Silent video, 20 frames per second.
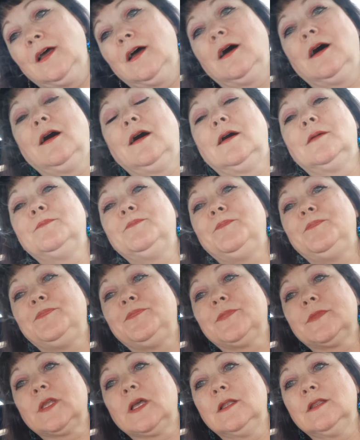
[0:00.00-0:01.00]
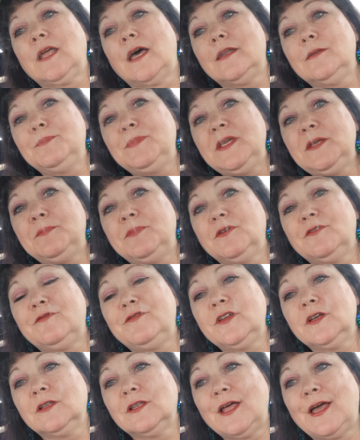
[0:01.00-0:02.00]
A lot of people
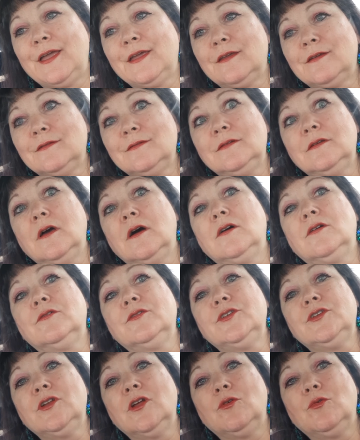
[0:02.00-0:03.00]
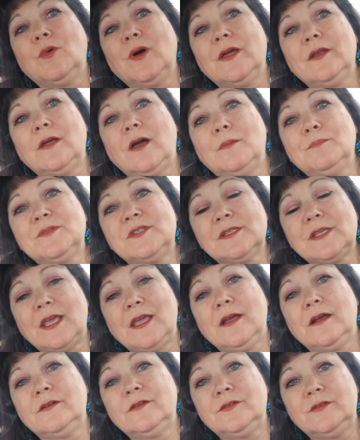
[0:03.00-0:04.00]
feel like, no, you know what, I'm
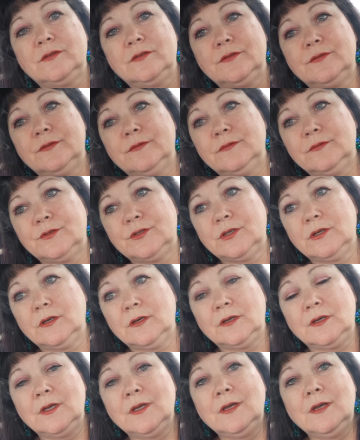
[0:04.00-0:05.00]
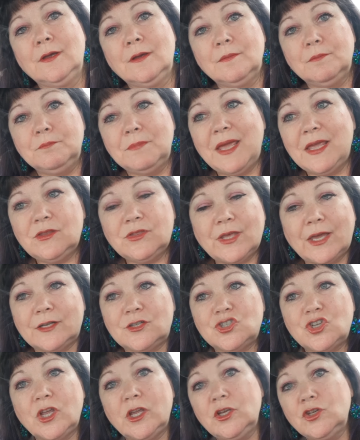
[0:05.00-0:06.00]
scared to make that
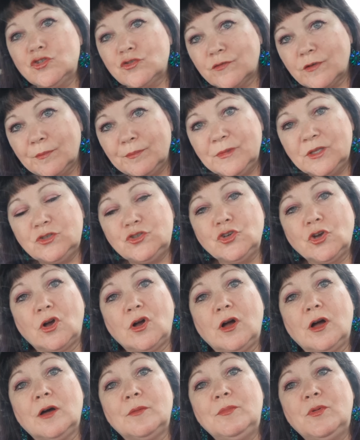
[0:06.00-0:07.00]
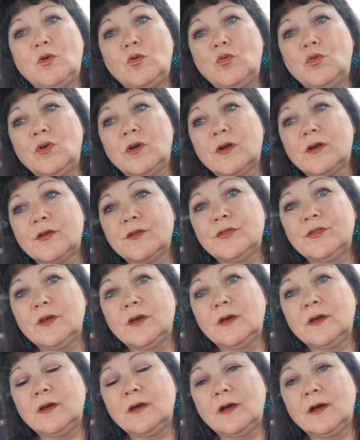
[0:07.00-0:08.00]
change from the job or
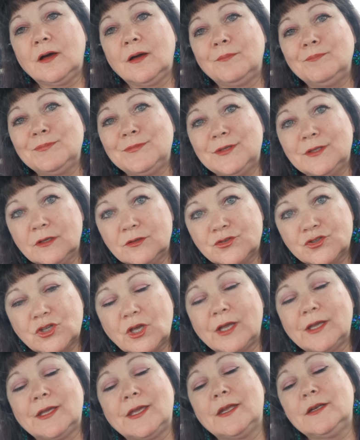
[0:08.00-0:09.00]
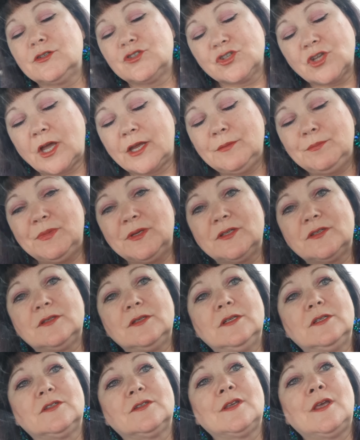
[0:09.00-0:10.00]
the get a side
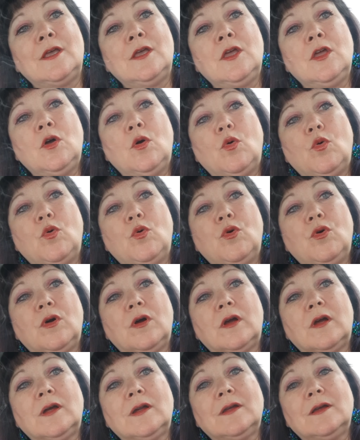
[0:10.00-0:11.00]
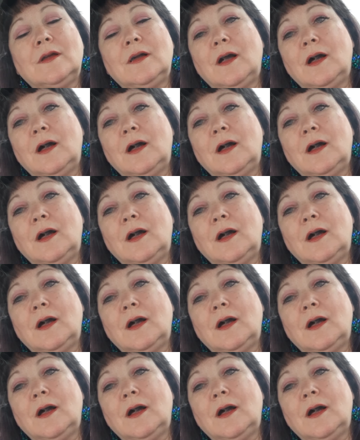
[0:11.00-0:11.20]
business or